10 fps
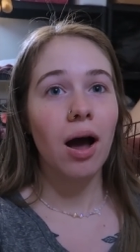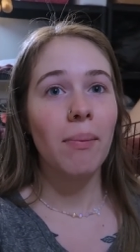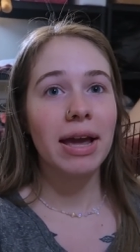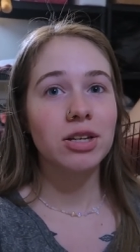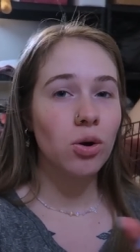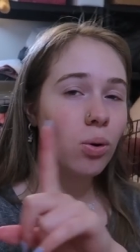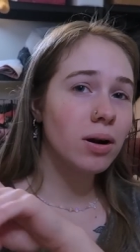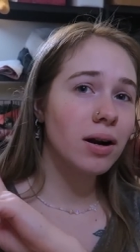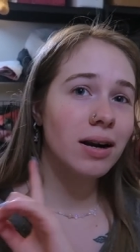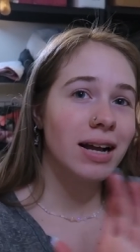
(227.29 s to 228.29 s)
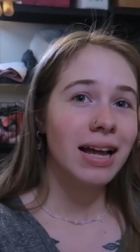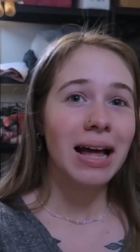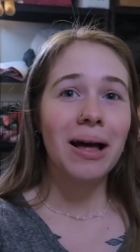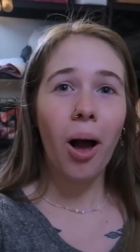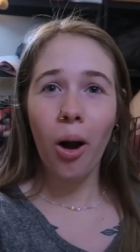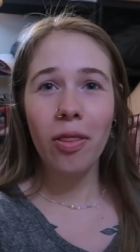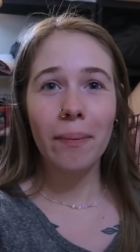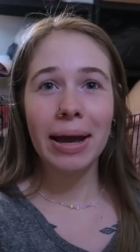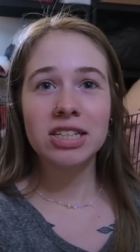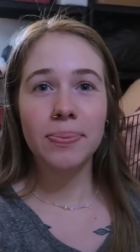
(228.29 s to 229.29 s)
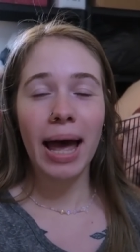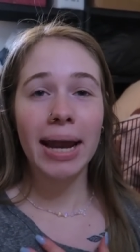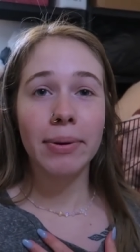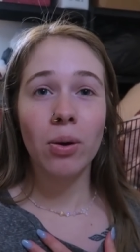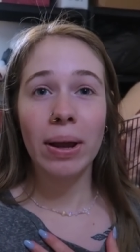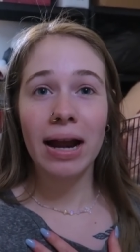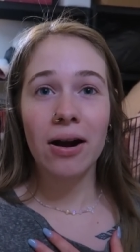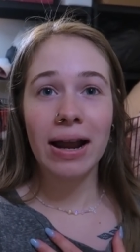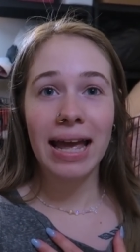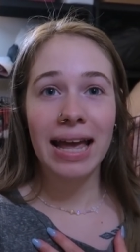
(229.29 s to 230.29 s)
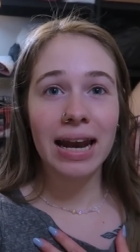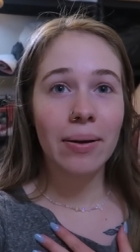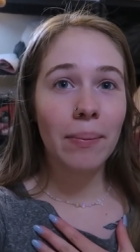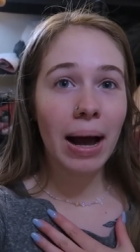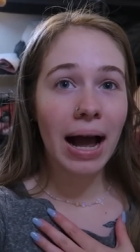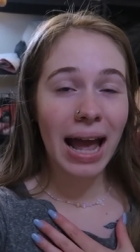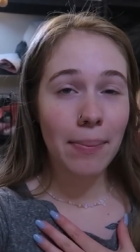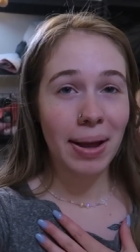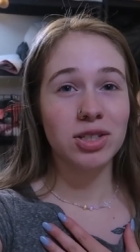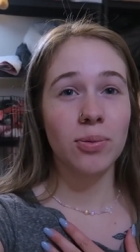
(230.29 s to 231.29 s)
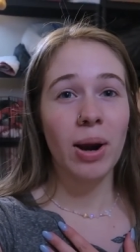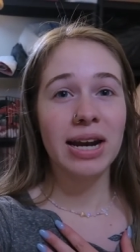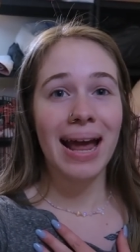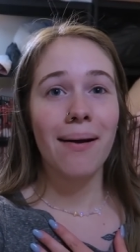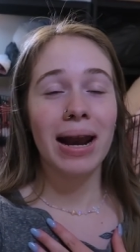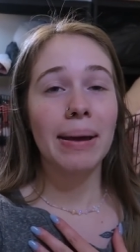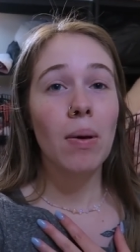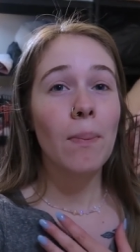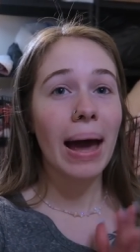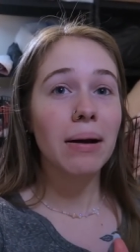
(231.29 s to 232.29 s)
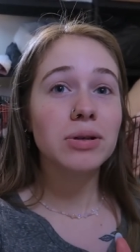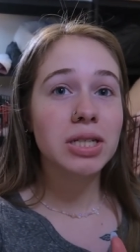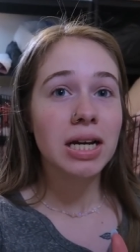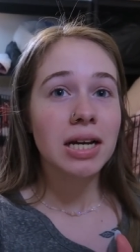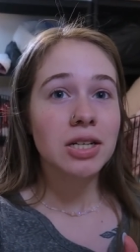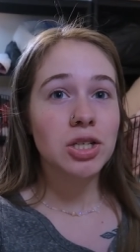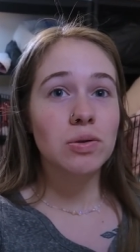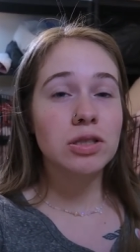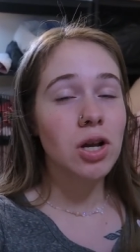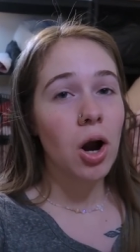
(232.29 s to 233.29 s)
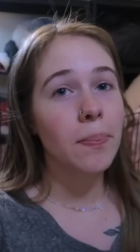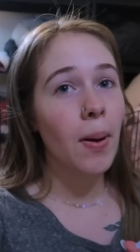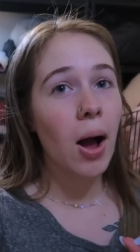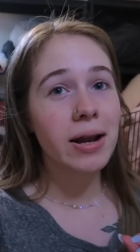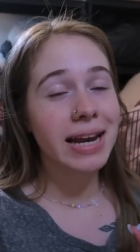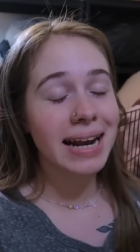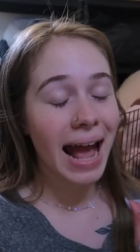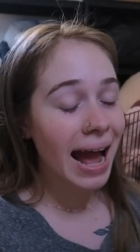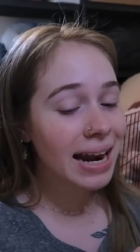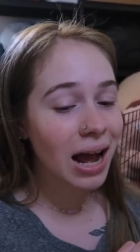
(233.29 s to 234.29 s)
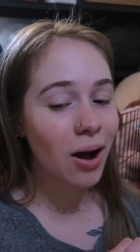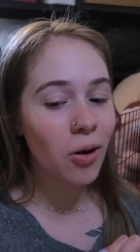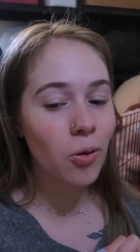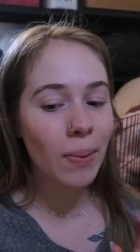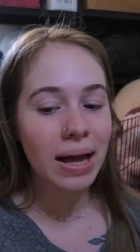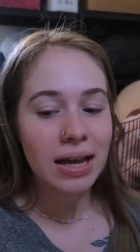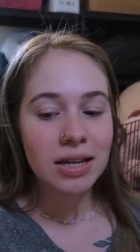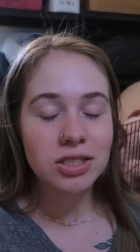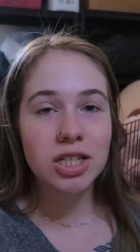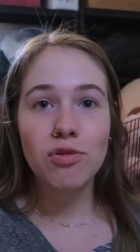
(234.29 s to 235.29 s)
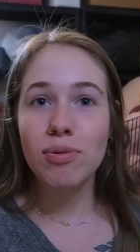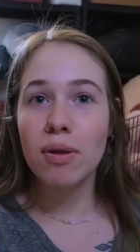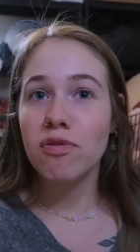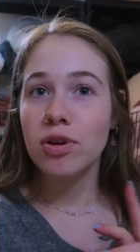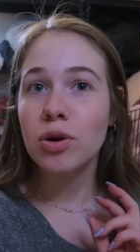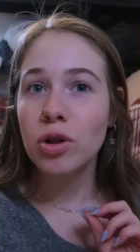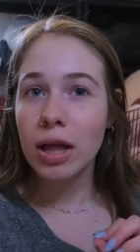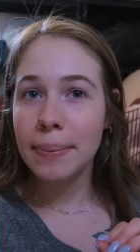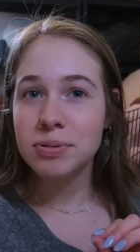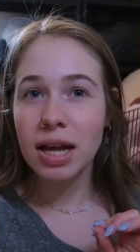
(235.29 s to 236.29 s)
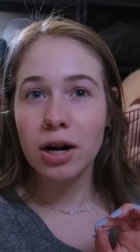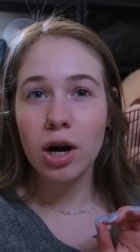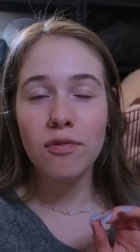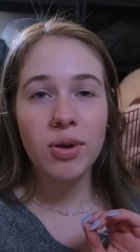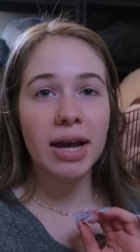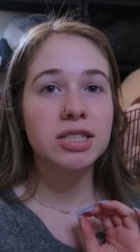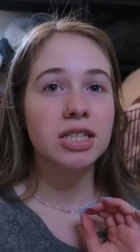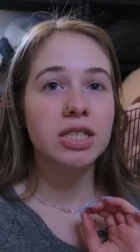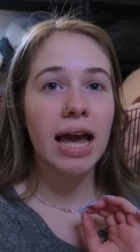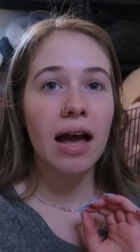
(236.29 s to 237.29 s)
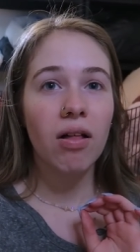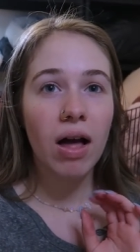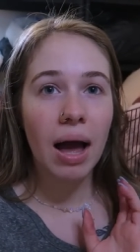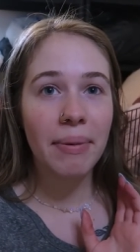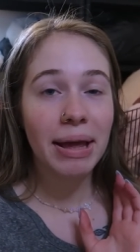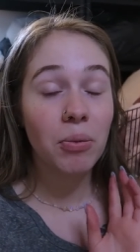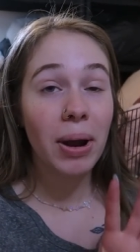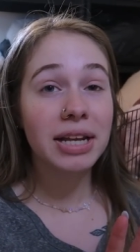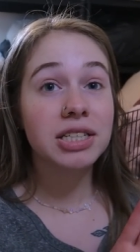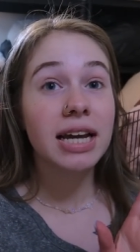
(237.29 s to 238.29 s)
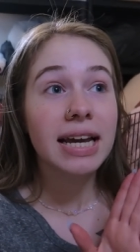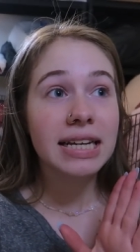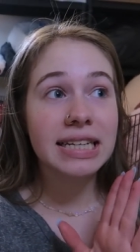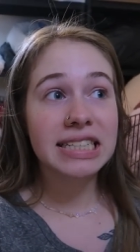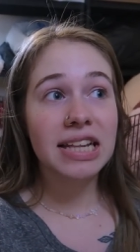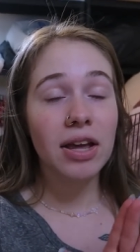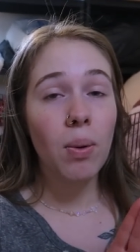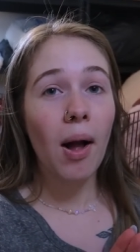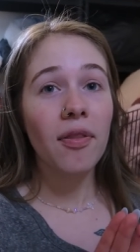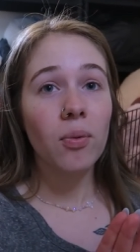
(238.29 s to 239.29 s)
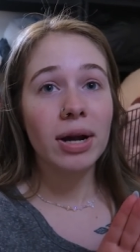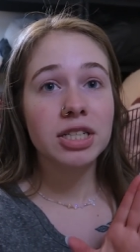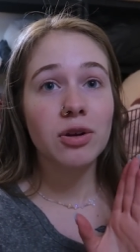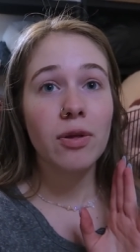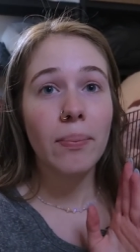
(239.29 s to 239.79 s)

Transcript: Um, ignore all the mess behind me. We are in my bedroom right now and I'm about to start bonding at home. So from the few clips, I don't know if you guys could tell, um, it went decently well at the rescue.